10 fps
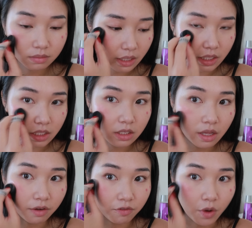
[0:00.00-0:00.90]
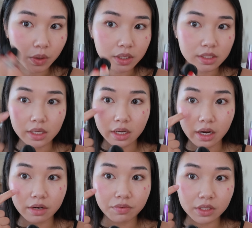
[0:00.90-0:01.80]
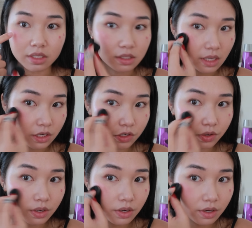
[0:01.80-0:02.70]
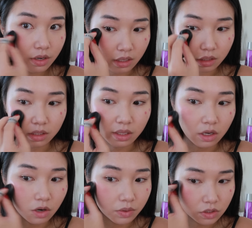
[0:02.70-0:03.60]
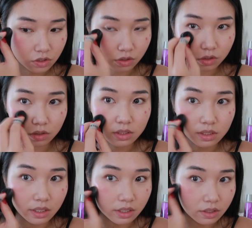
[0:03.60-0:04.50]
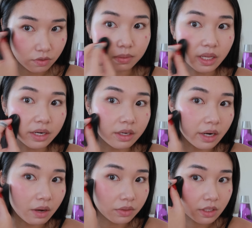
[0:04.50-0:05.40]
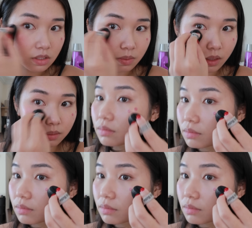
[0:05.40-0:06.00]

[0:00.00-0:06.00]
I tend to like focus it kind of in the center here and then like go in circles and blend it out this way.